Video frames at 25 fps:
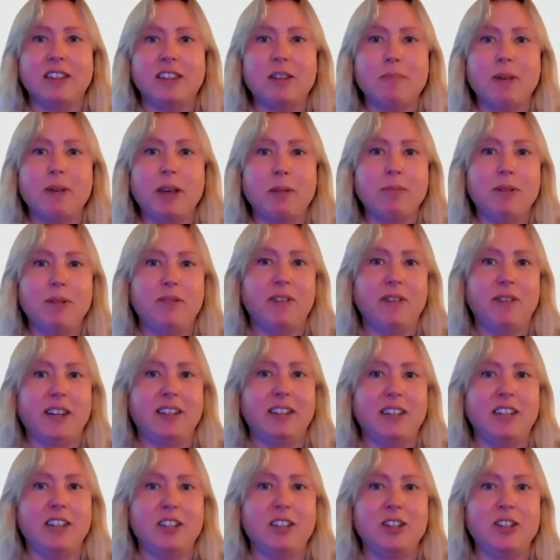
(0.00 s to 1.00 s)
at the Beckman
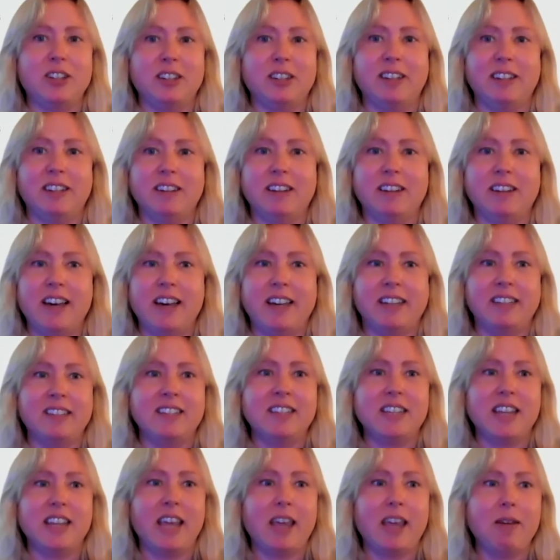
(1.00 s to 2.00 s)
Foundation.
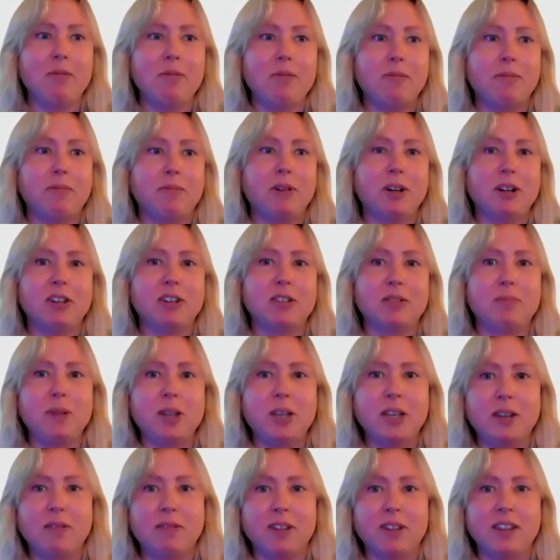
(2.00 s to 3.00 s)
Today, we're
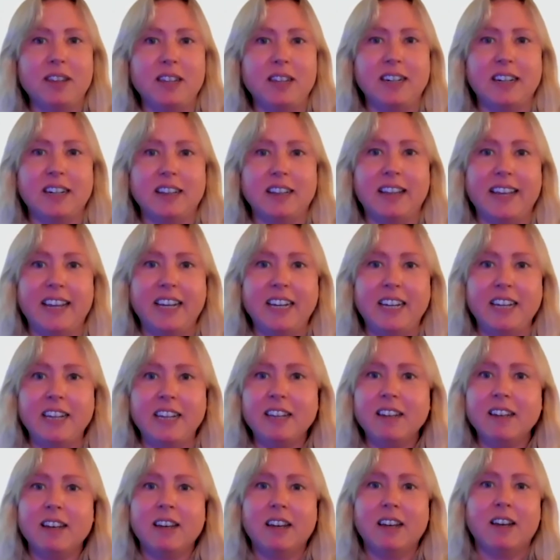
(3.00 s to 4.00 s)
speaking with Lany,
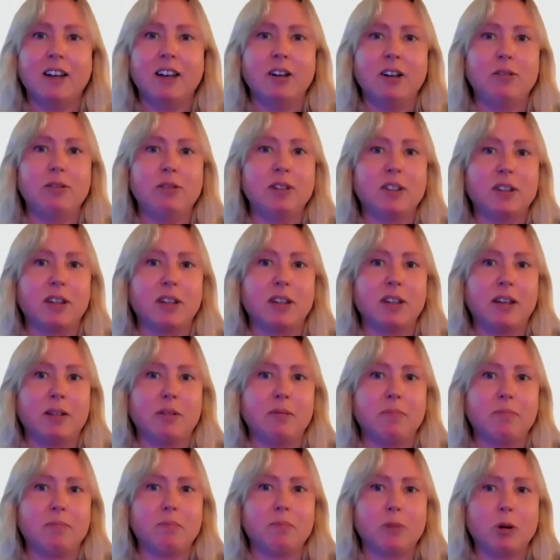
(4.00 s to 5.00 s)
who was
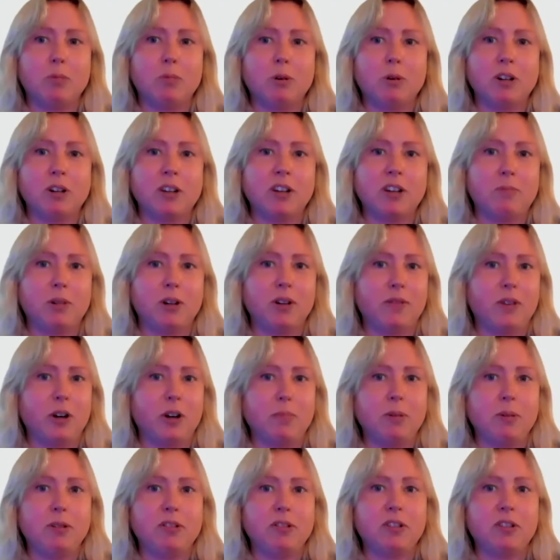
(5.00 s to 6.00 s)
awarded one of
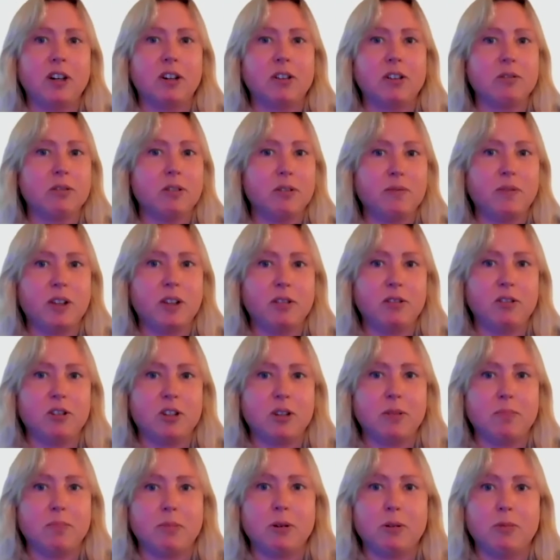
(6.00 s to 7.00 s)
our postdoctoral
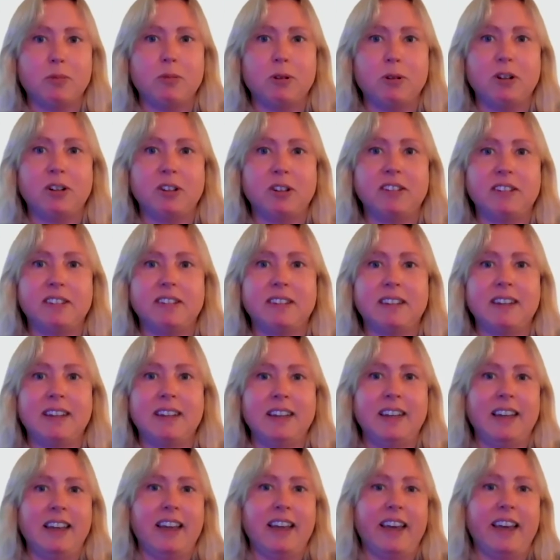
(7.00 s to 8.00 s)
fellowship awards,
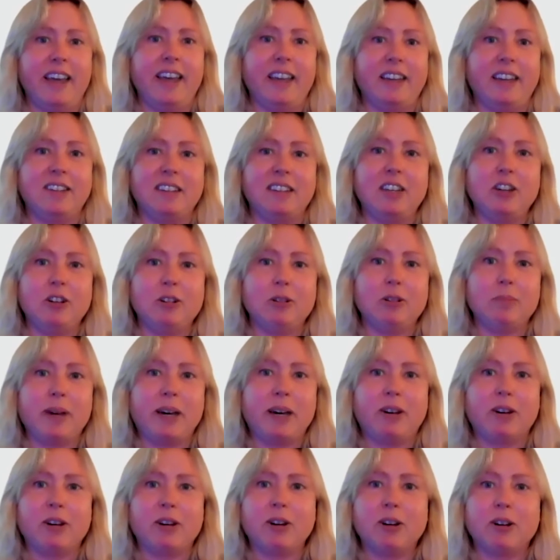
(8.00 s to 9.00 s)
and to hear
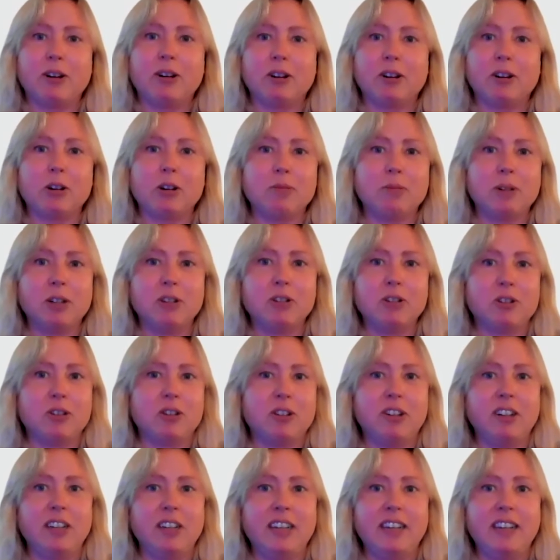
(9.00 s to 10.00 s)
about her career
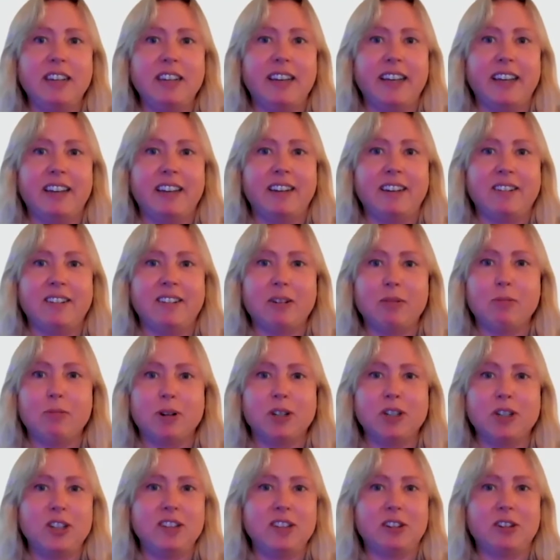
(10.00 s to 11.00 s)
journey and
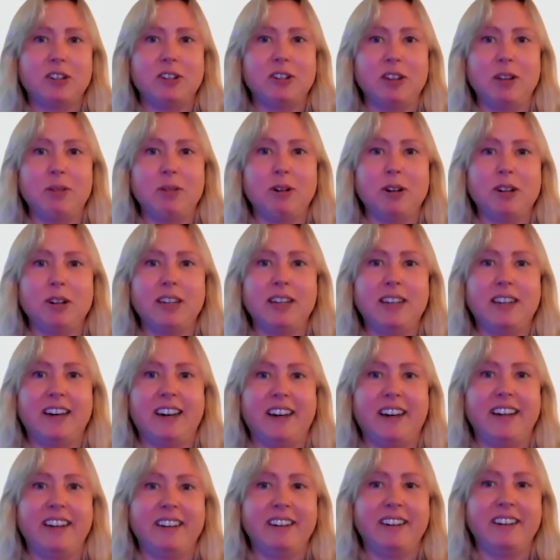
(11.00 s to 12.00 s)
what she's currently working
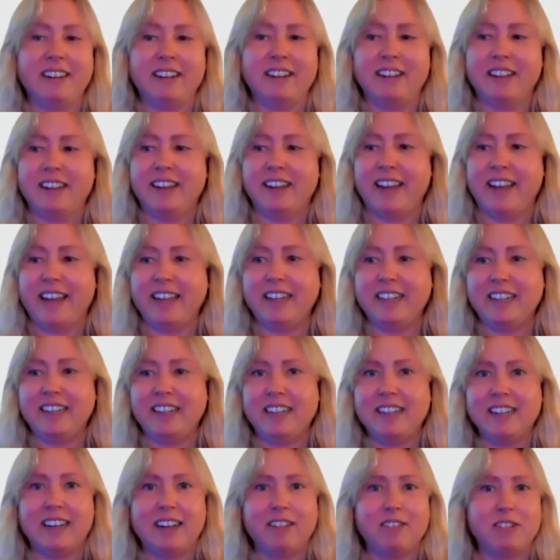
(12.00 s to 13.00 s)
on. And
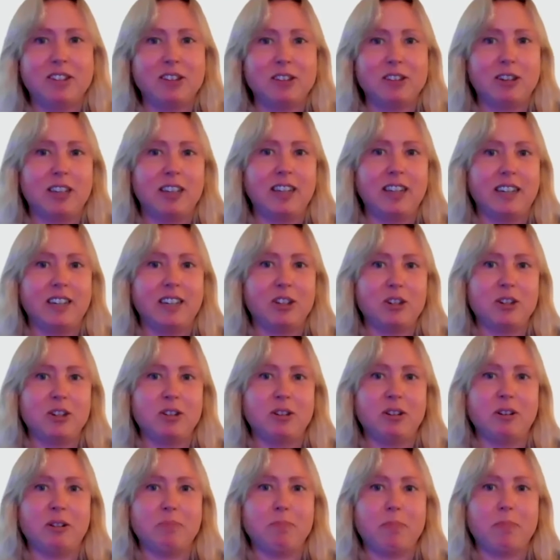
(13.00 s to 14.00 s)
Nina, I was looking at
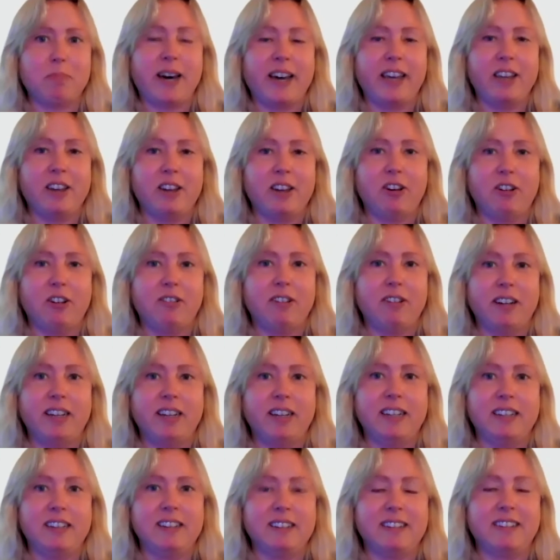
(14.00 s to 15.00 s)
your bio,
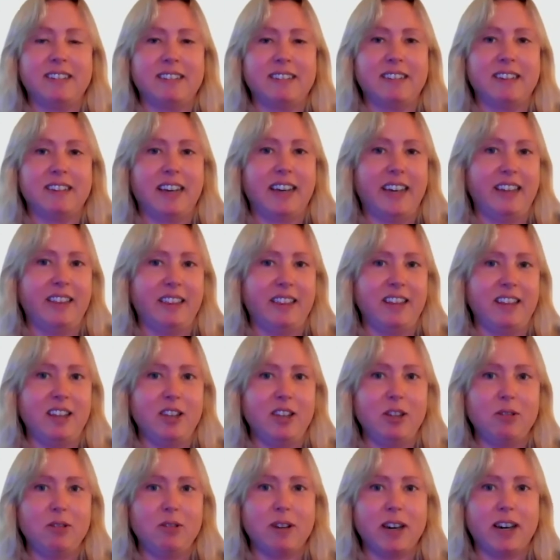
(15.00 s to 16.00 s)
and I
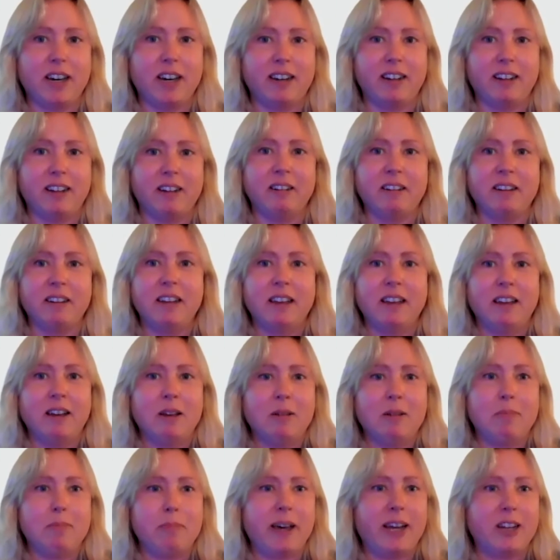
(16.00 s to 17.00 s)
think you got a
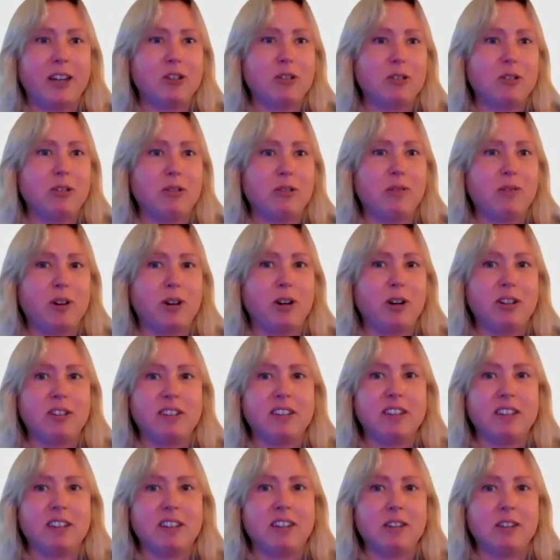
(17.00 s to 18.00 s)
Bachelor of
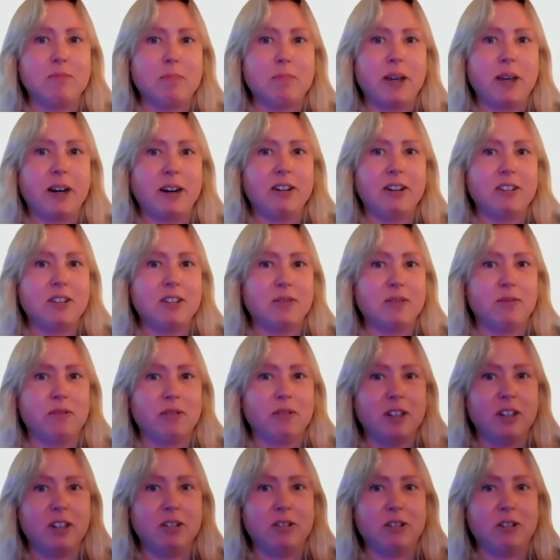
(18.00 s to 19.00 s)
Arts in Comparative
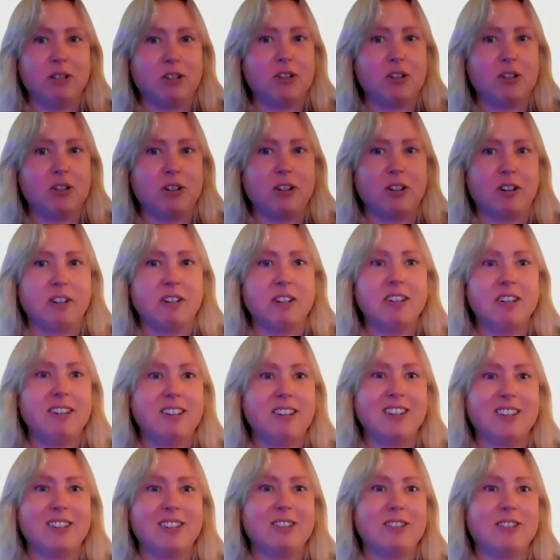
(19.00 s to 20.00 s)
Literature
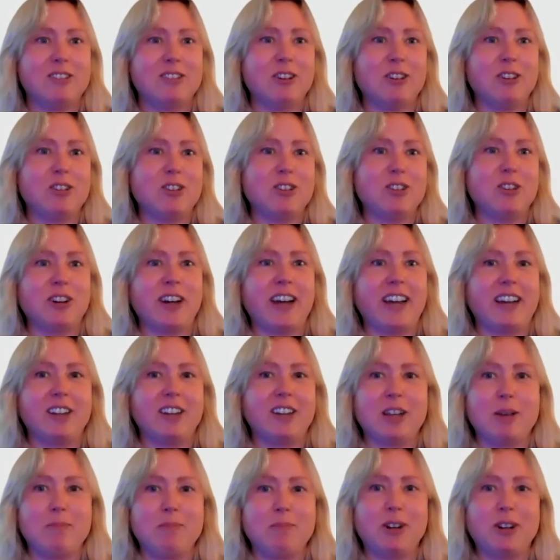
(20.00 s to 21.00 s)
to start your
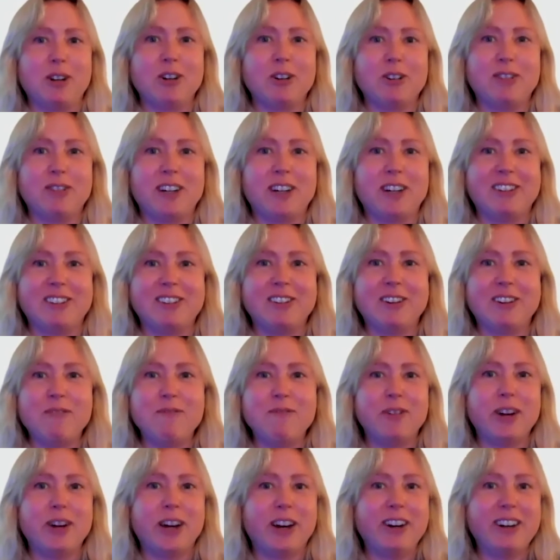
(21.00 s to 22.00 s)
academic career. So
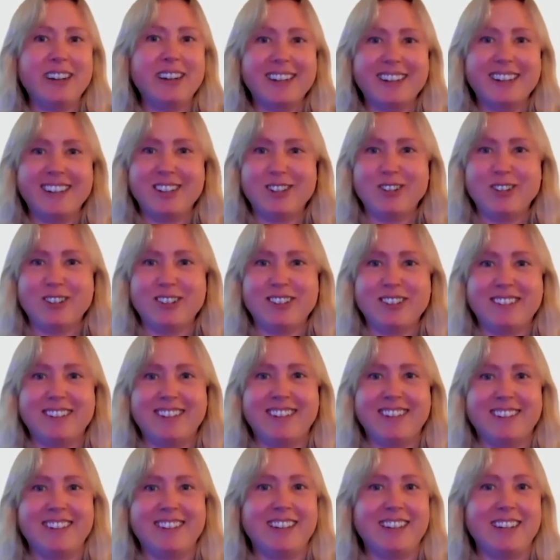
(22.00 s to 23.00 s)
I'm very
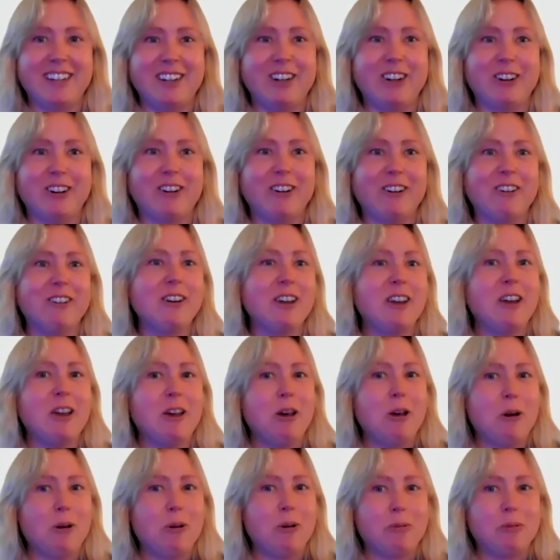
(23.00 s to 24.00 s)
interested to hear
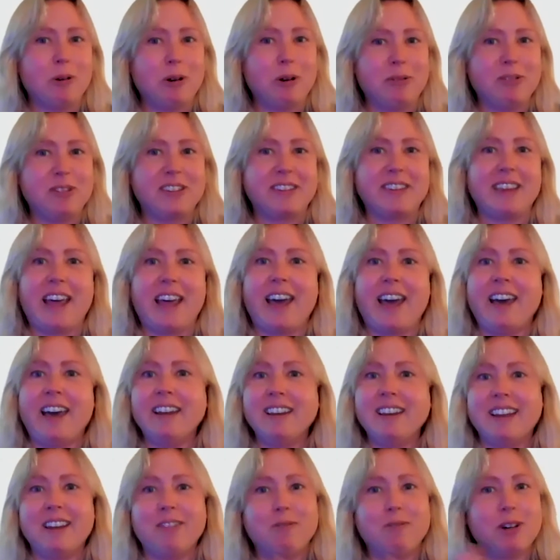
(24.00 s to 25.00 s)
what was
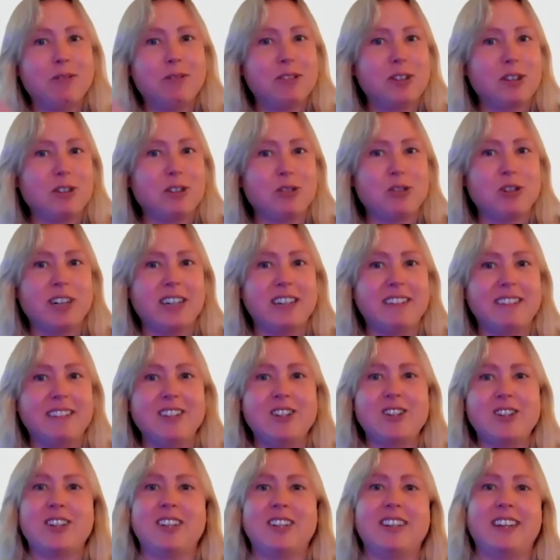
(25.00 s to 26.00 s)
that, and what was your
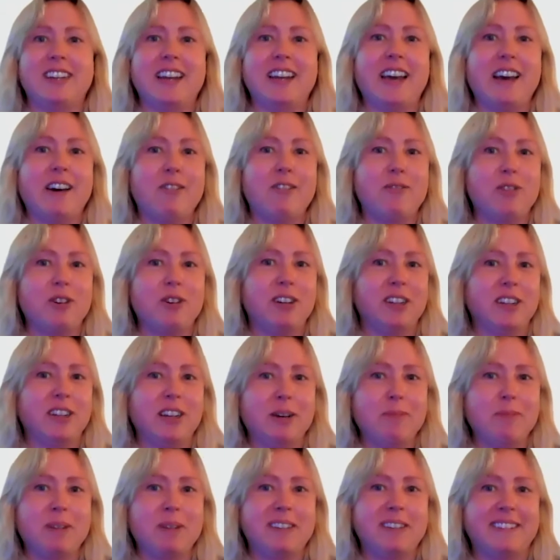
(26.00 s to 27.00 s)
transition, and how have you ended
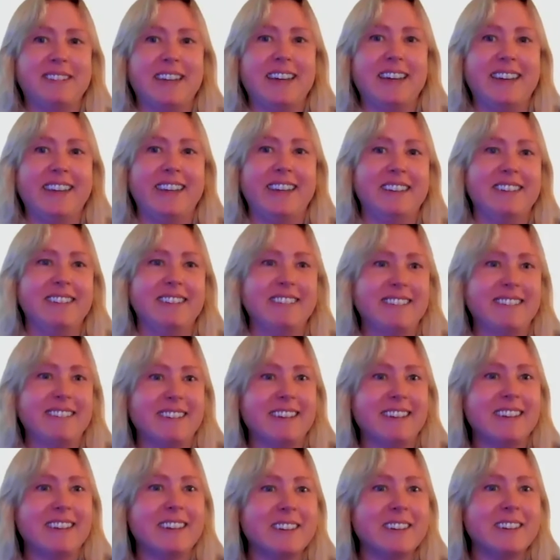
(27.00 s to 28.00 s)
up in
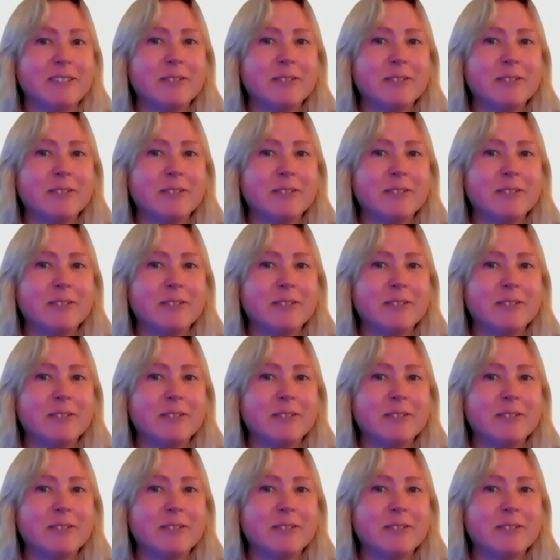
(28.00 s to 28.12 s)
science?